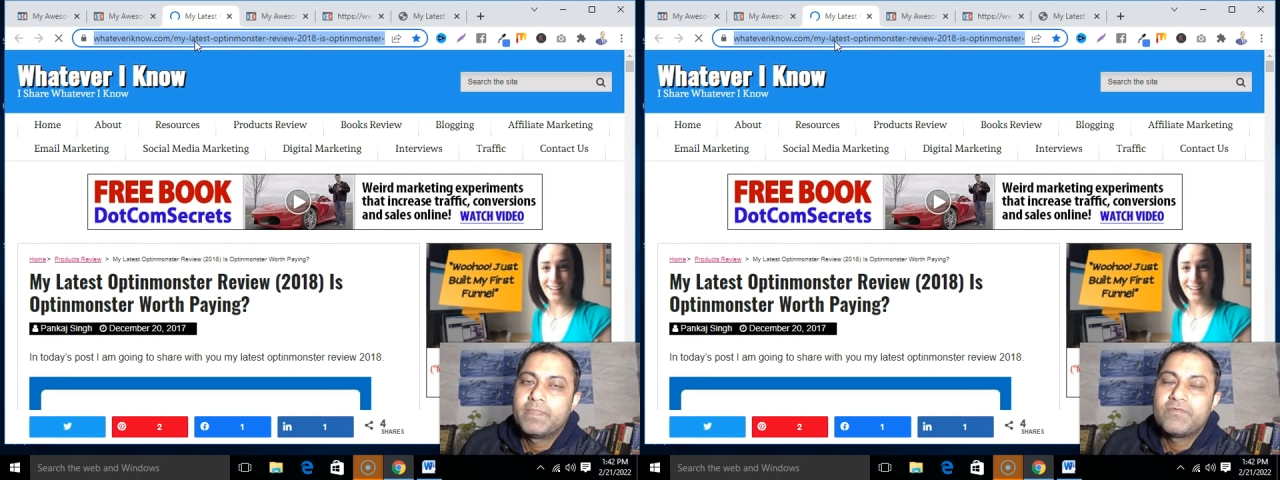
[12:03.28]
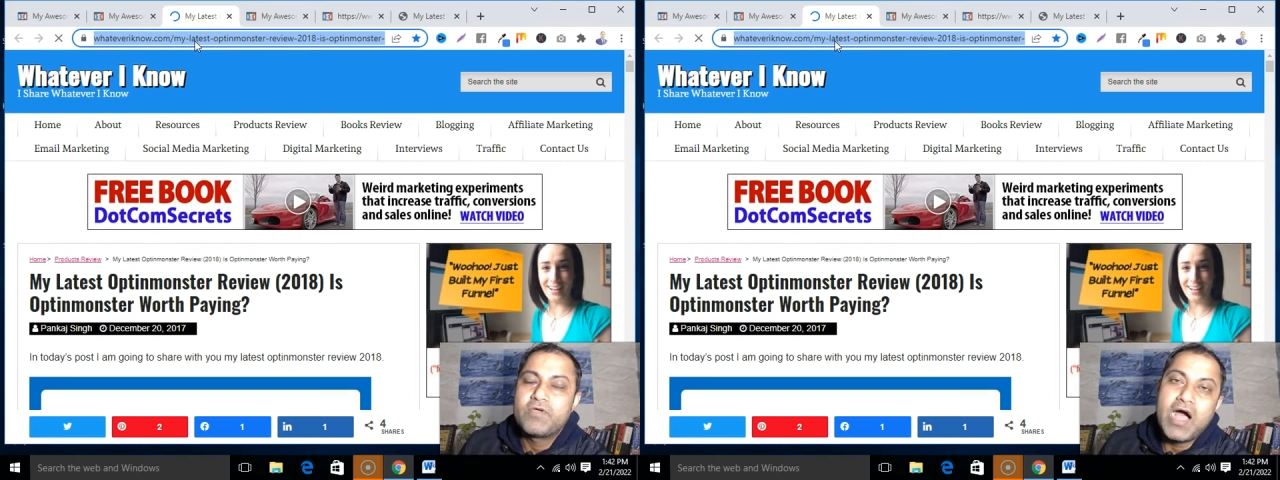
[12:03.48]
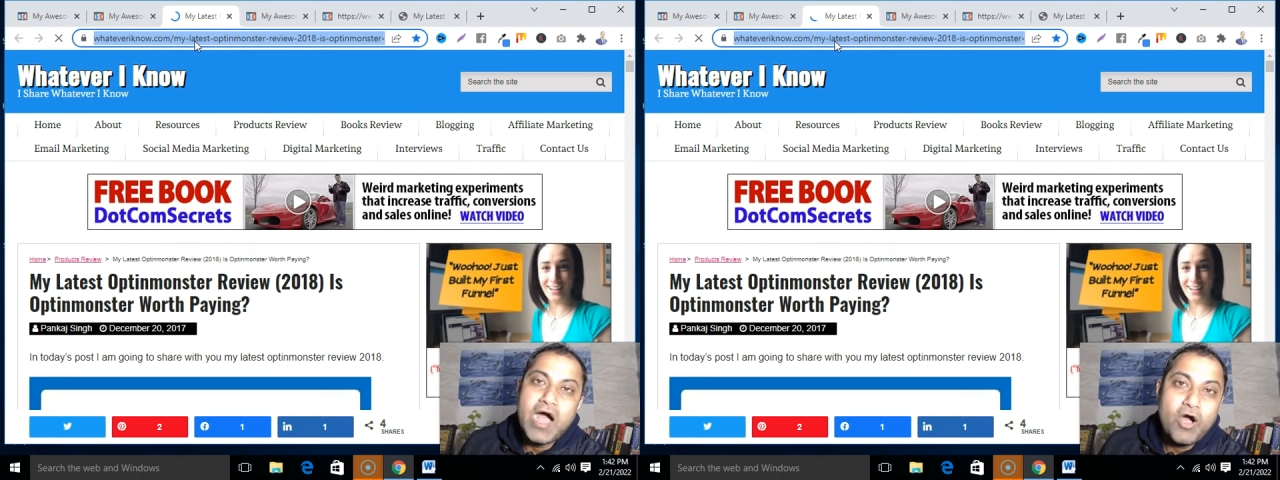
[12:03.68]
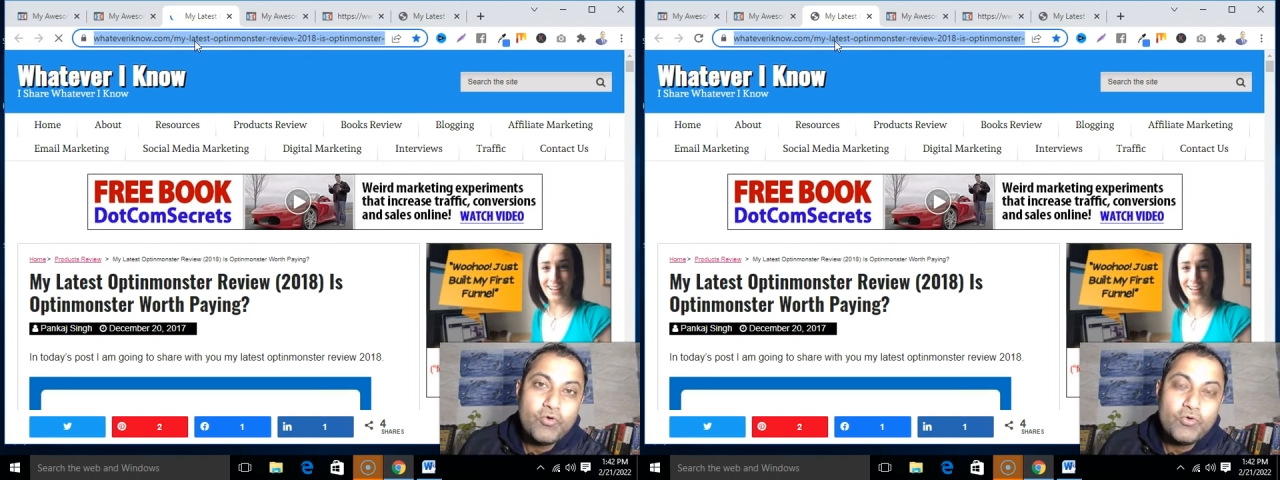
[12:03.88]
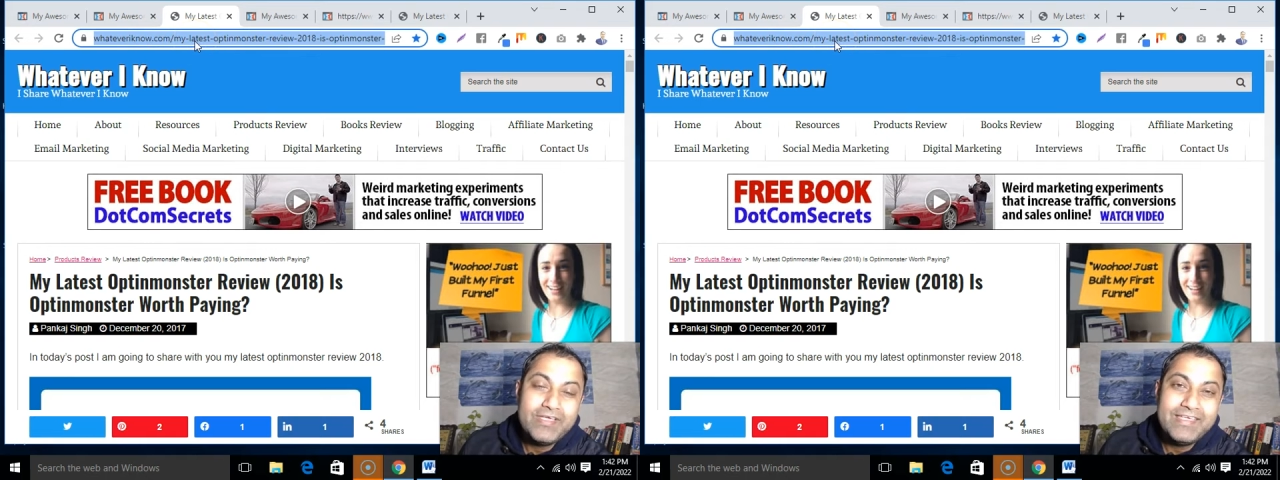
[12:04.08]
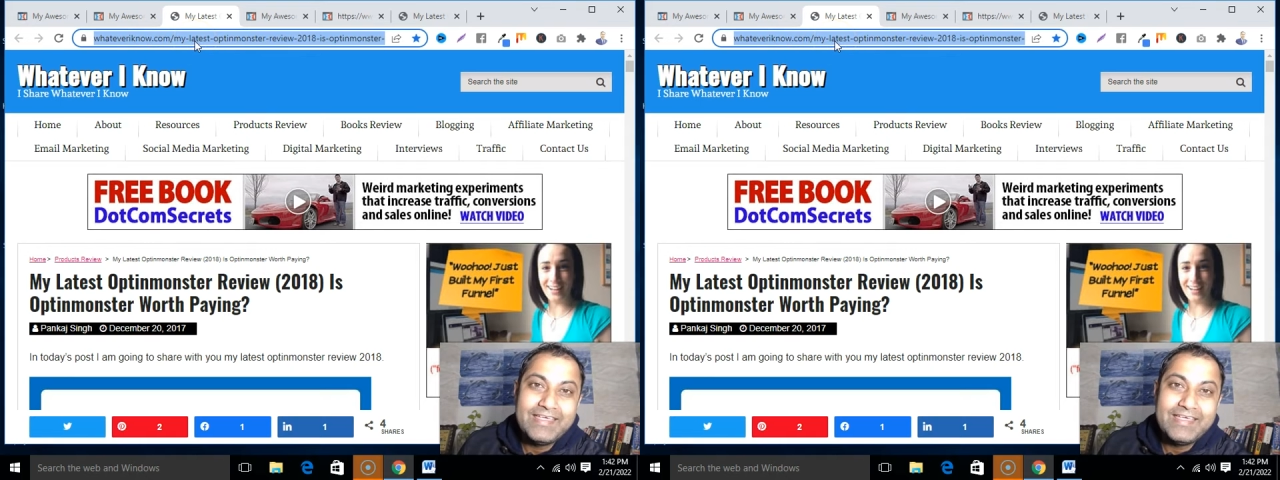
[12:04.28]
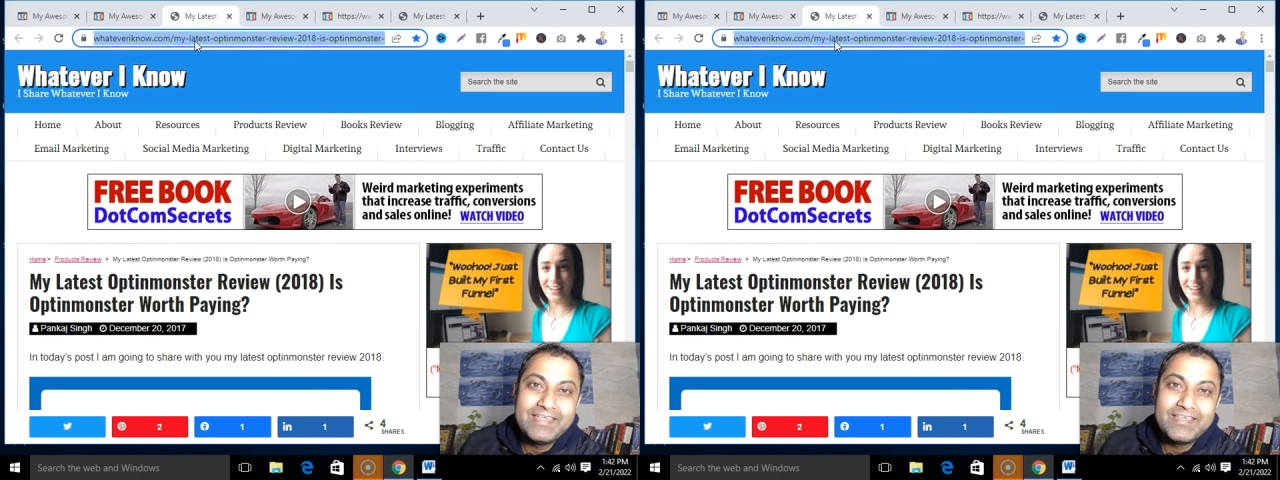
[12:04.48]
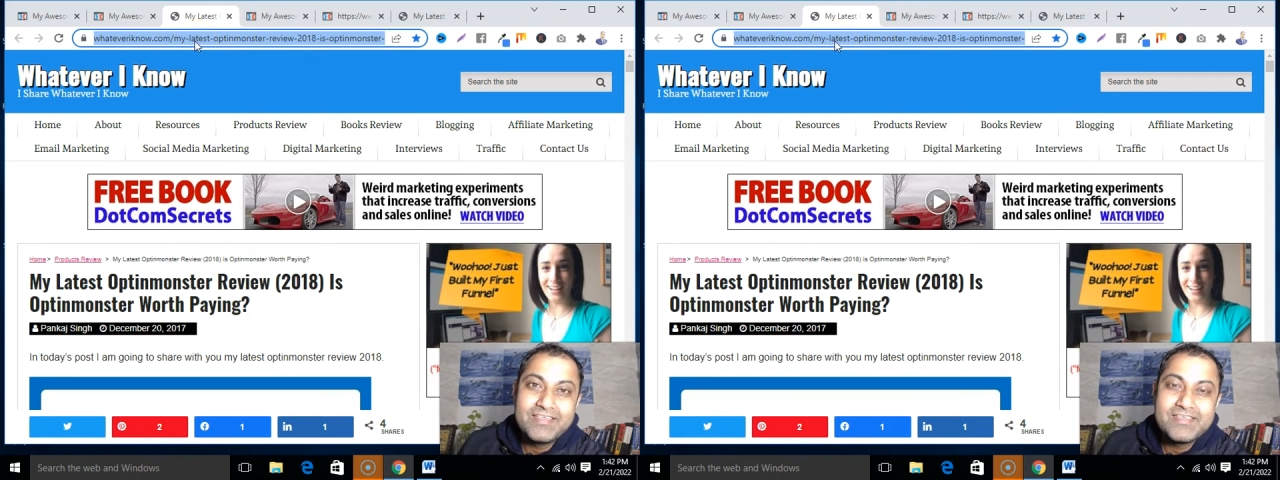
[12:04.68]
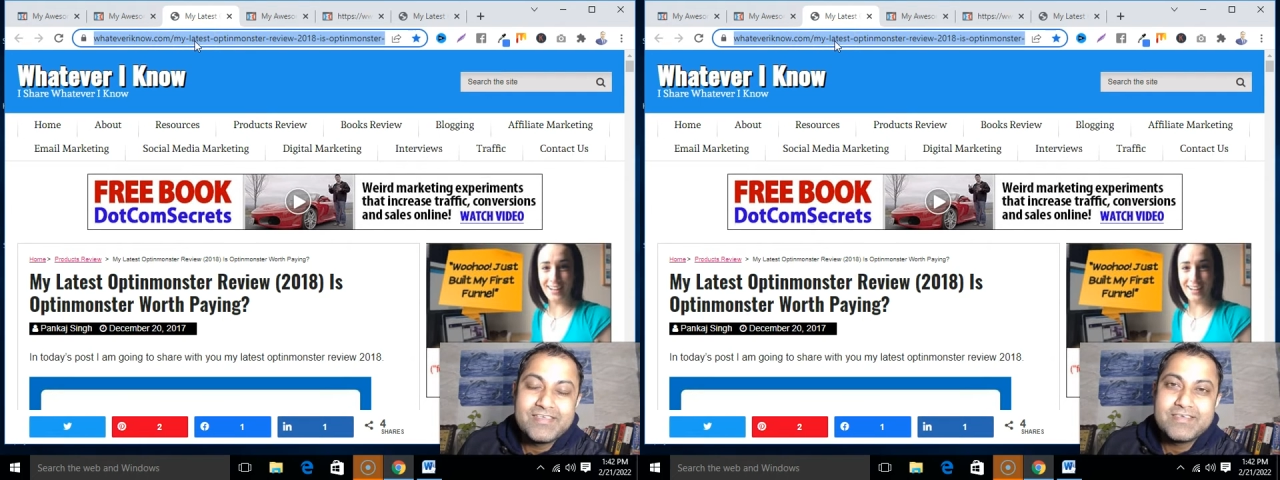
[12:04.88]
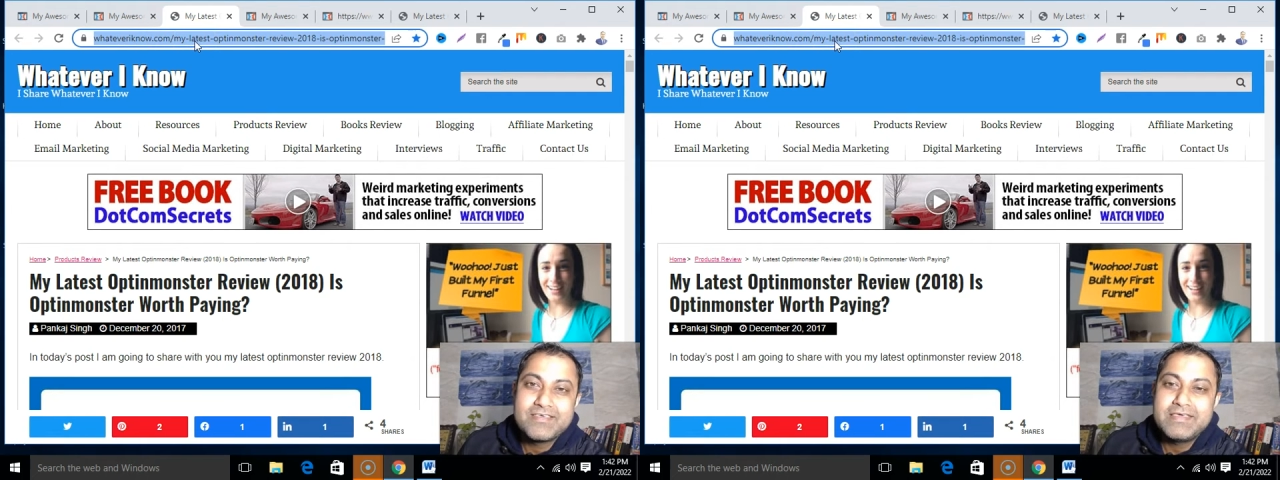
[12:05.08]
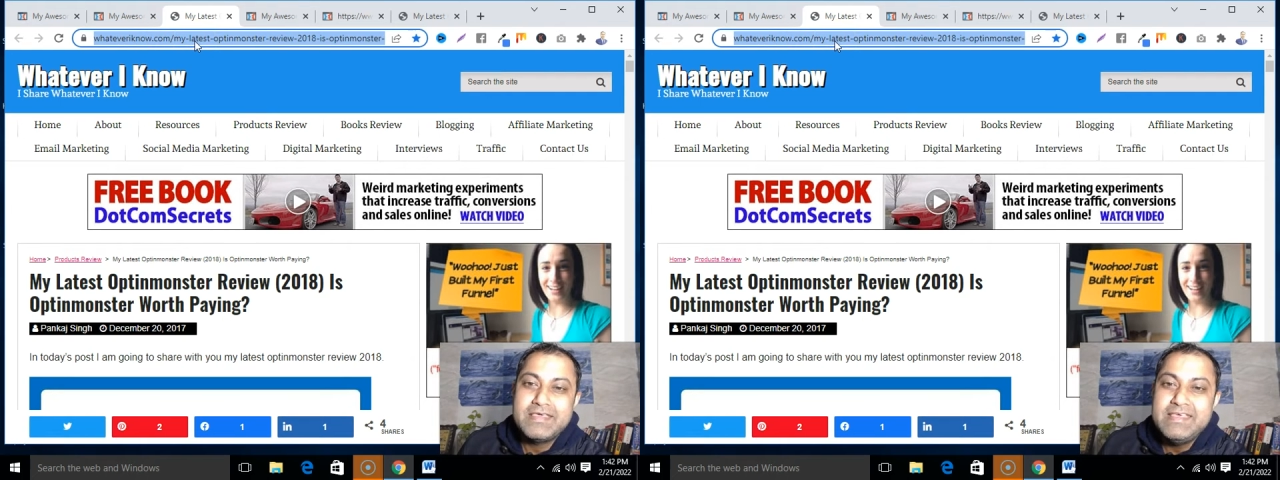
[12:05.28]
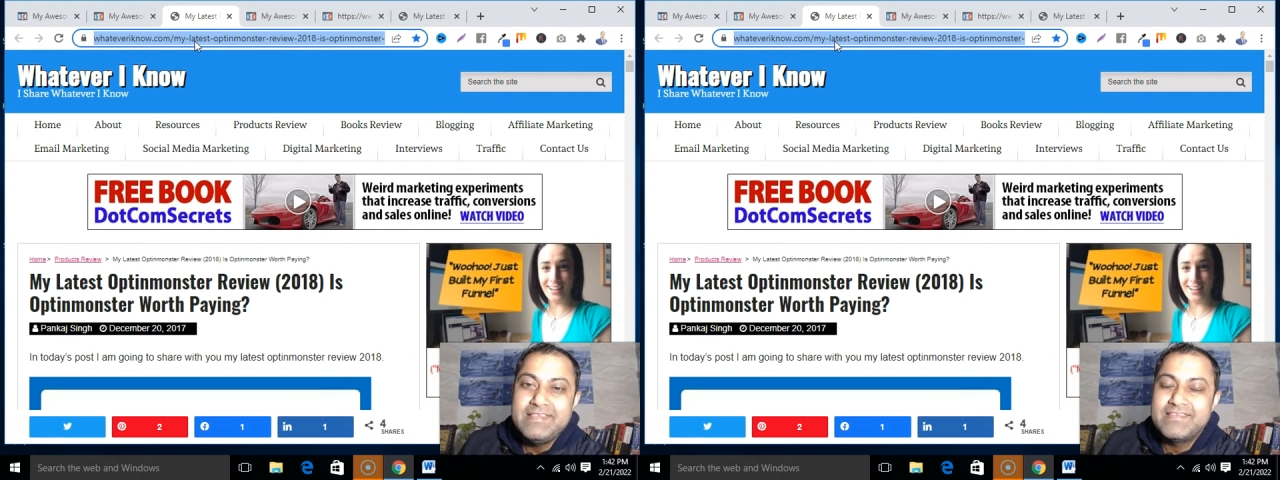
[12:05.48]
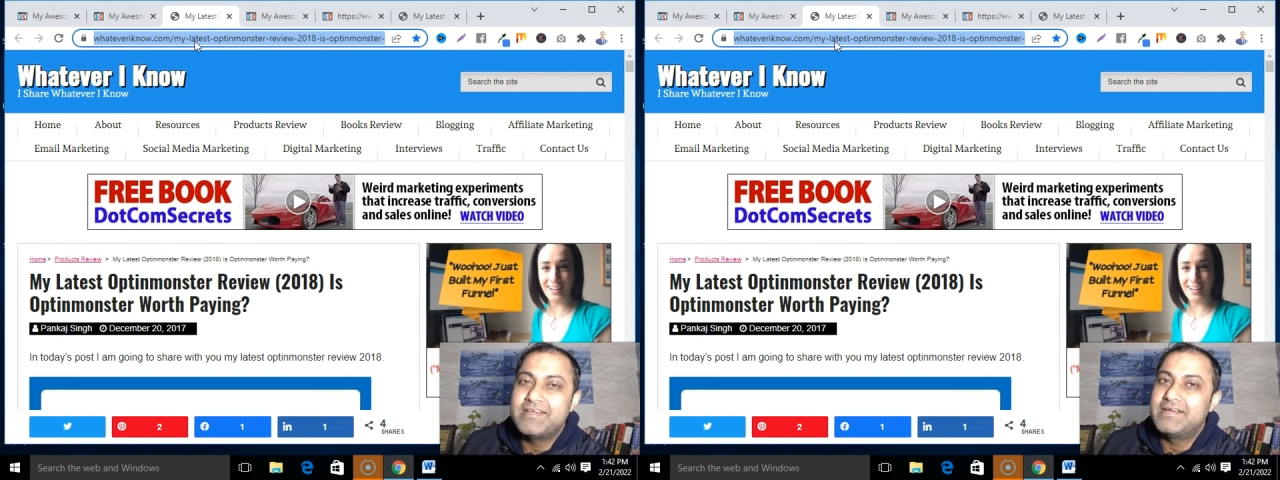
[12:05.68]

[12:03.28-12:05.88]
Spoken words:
how easy